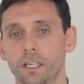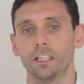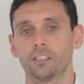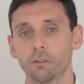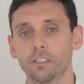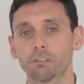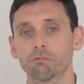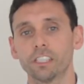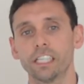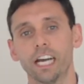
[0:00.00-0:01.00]
So this
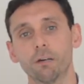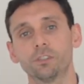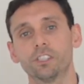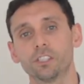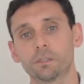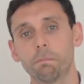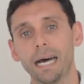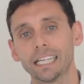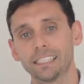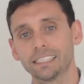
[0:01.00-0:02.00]
really helps to just
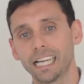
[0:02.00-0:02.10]
balance